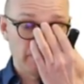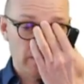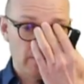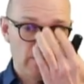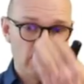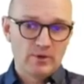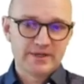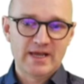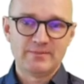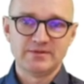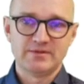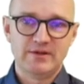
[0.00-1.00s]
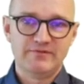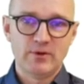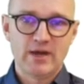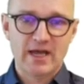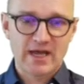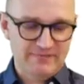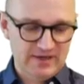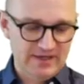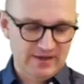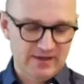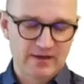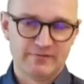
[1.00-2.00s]
What happens if you have clear
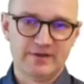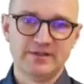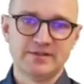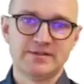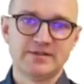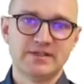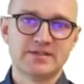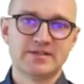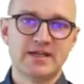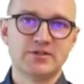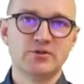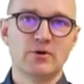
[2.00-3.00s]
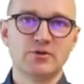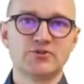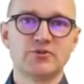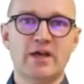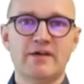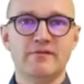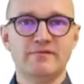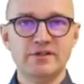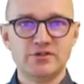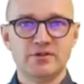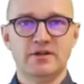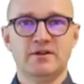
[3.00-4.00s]
governance is that you also have a
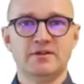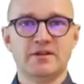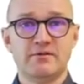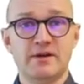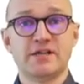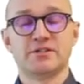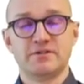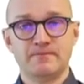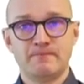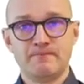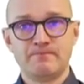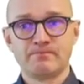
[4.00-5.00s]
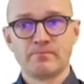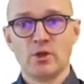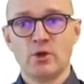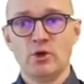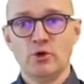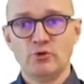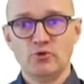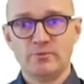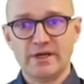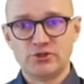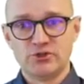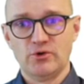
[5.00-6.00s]
vision and a direction. You make
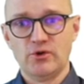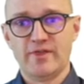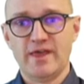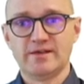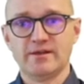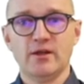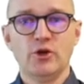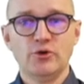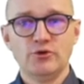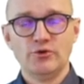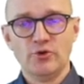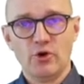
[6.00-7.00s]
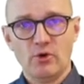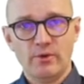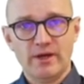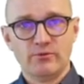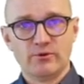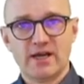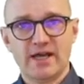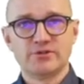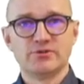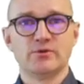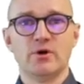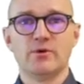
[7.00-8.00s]
sure that you know where you would like to
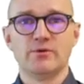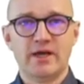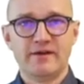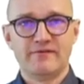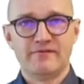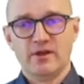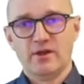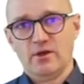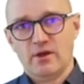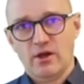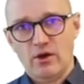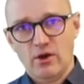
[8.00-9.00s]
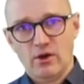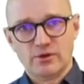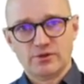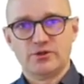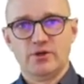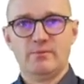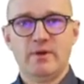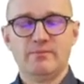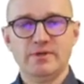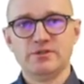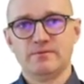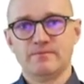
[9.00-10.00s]
go. You have a long-term
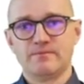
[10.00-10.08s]
ambition.